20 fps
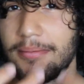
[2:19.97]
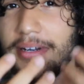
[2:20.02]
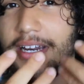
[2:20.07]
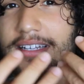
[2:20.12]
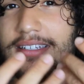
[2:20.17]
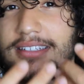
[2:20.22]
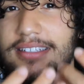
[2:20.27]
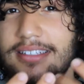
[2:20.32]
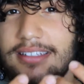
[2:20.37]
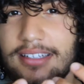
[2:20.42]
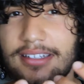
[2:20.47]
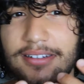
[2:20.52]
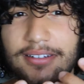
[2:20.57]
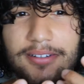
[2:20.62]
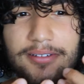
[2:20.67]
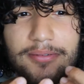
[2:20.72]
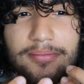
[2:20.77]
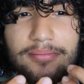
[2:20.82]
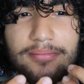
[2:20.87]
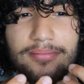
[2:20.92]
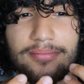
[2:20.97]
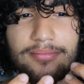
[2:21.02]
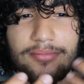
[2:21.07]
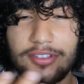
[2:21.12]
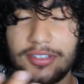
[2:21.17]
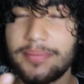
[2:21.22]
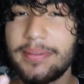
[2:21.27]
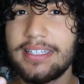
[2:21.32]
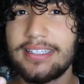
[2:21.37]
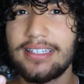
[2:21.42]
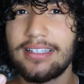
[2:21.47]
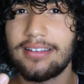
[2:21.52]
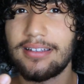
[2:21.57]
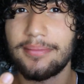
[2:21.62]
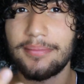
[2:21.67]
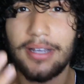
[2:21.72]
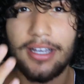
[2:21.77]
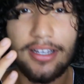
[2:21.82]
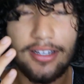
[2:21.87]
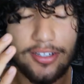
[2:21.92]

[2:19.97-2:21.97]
but I still was missing them.